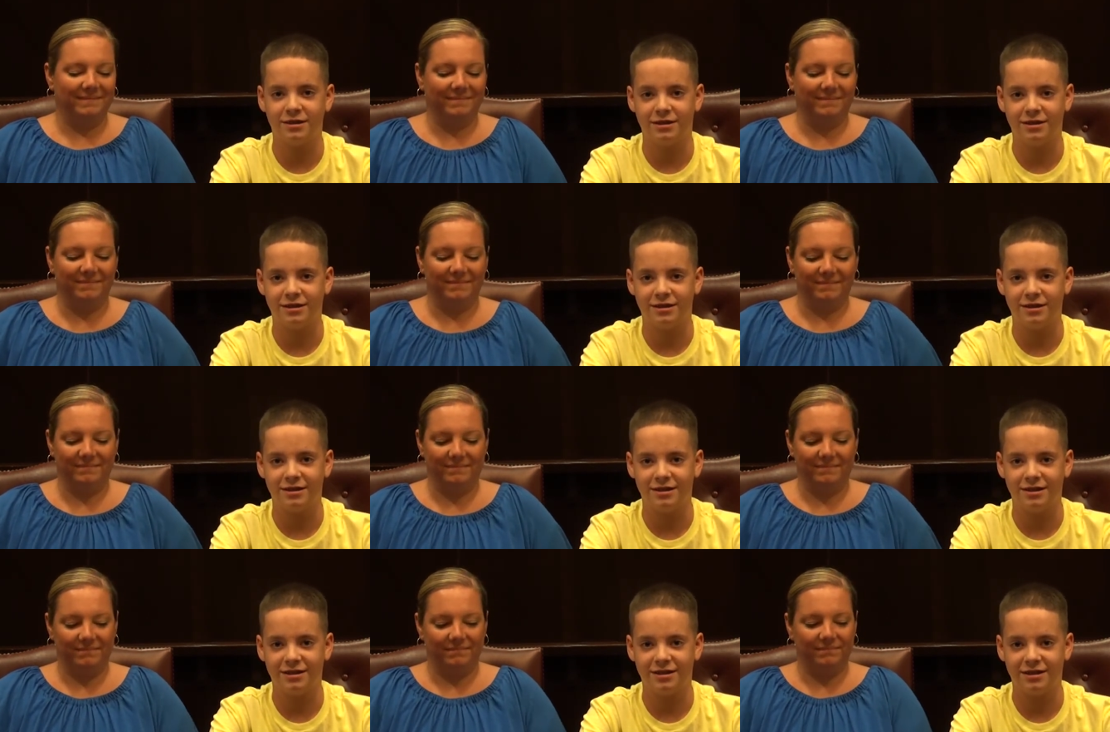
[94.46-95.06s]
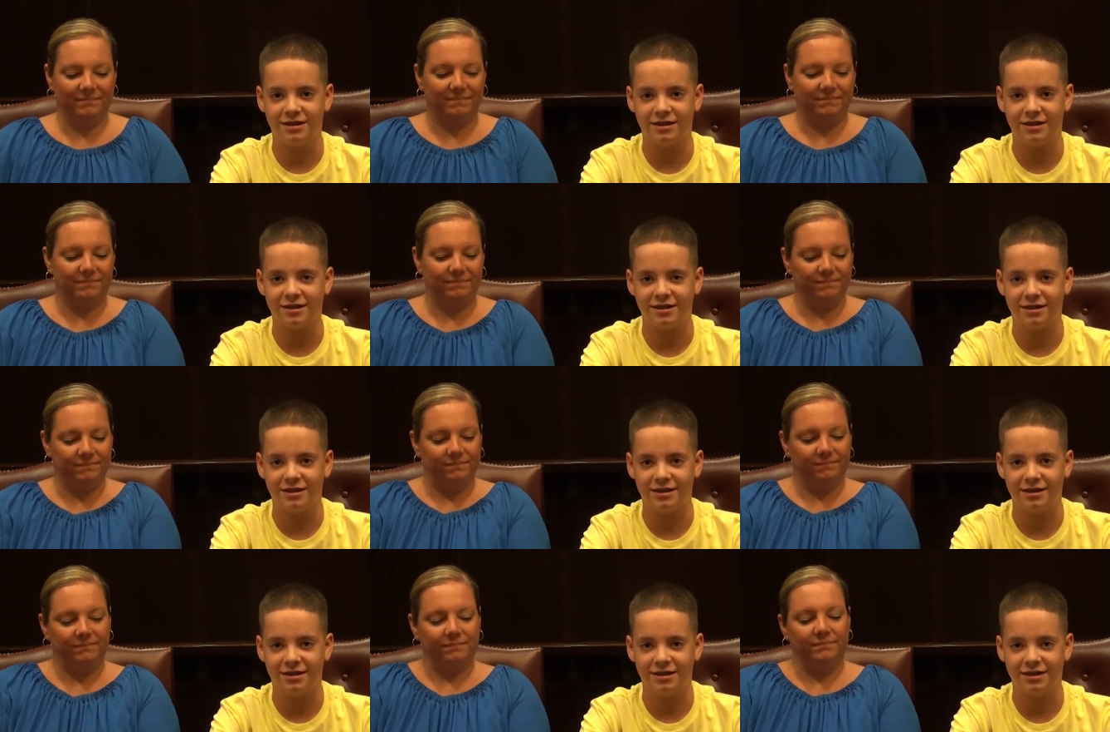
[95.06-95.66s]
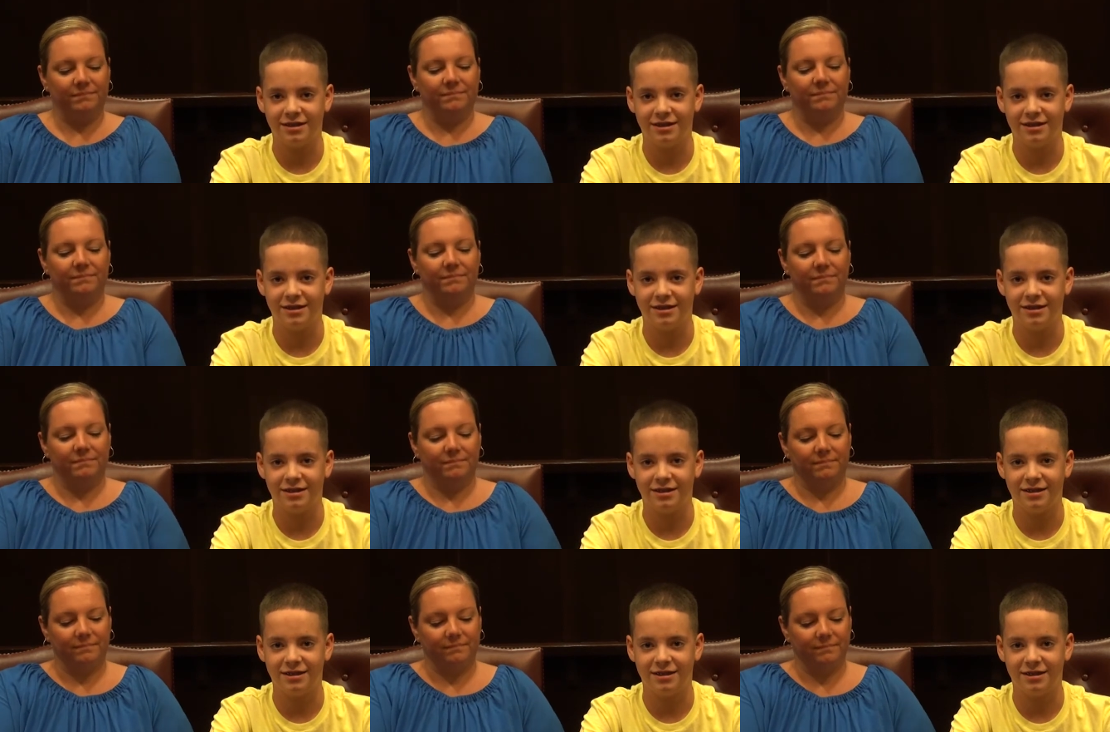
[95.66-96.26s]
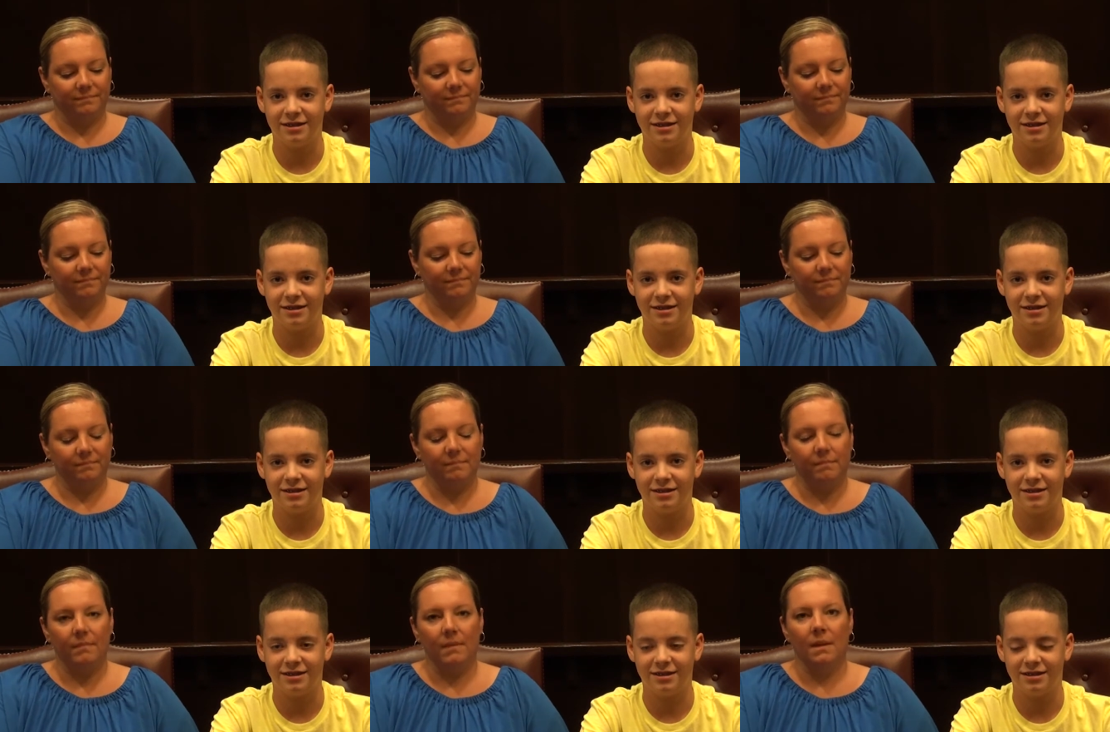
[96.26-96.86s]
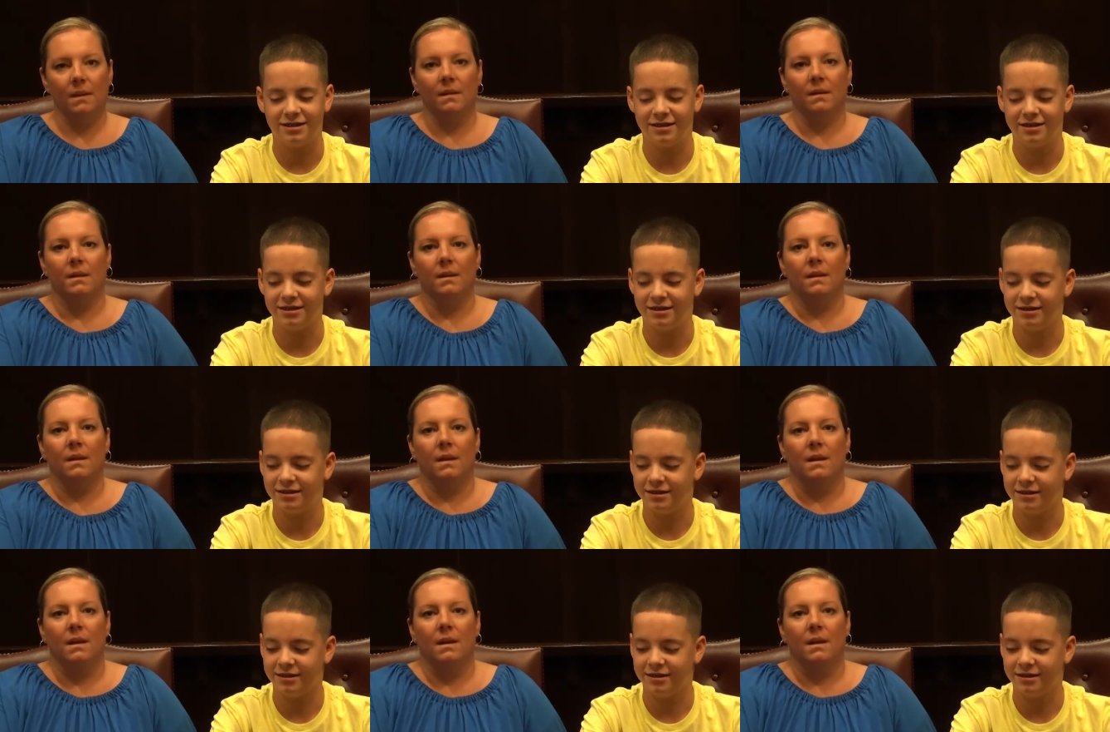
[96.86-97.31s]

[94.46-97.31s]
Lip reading: Nobody speaks.